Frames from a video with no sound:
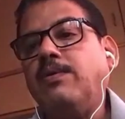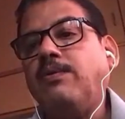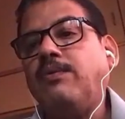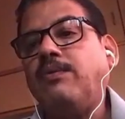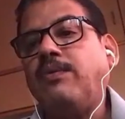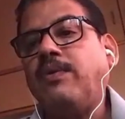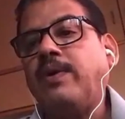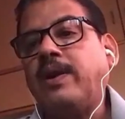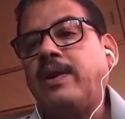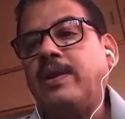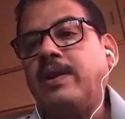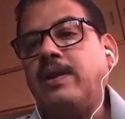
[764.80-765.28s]

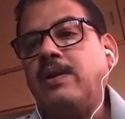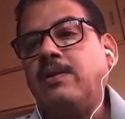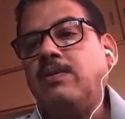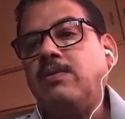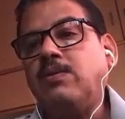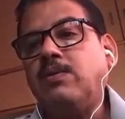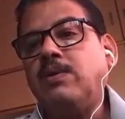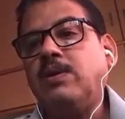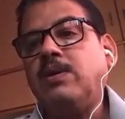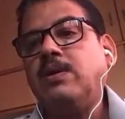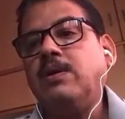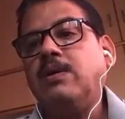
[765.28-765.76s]
very
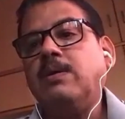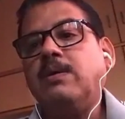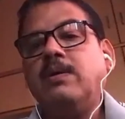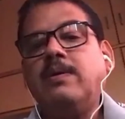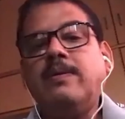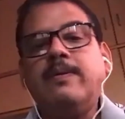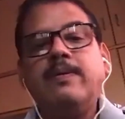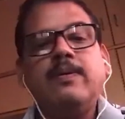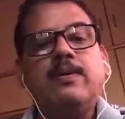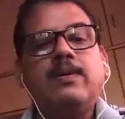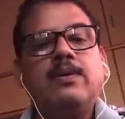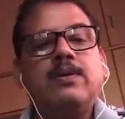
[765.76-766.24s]
good
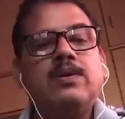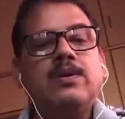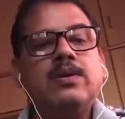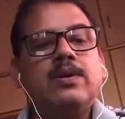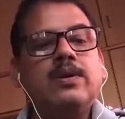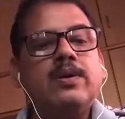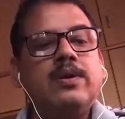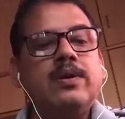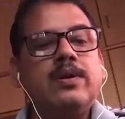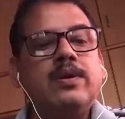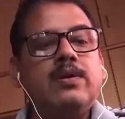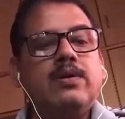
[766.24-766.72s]

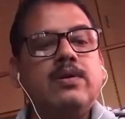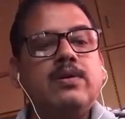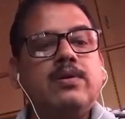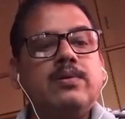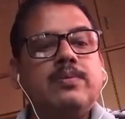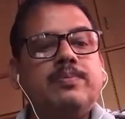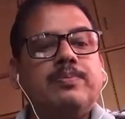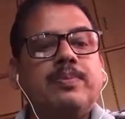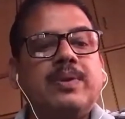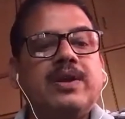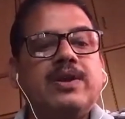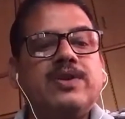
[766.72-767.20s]

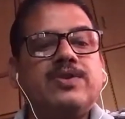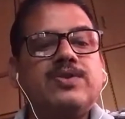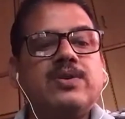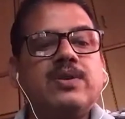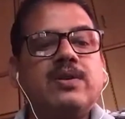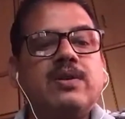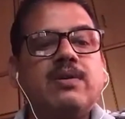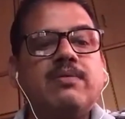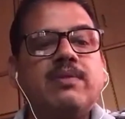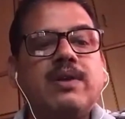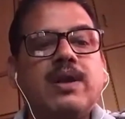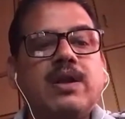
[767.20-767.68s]
placed
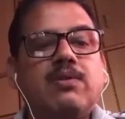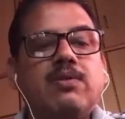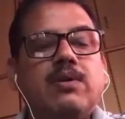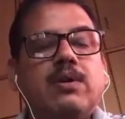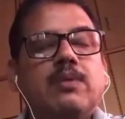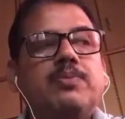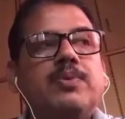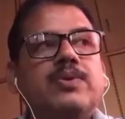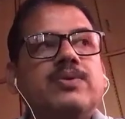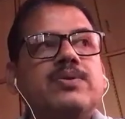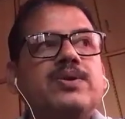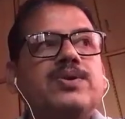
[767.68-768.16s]
in a very
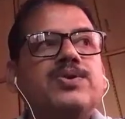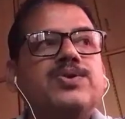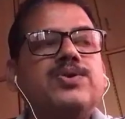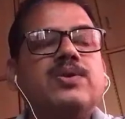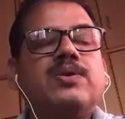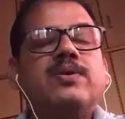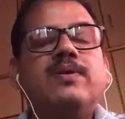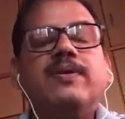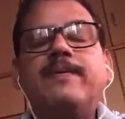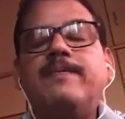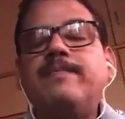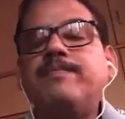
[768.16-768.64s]
good
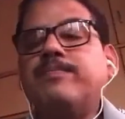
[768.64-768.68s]
position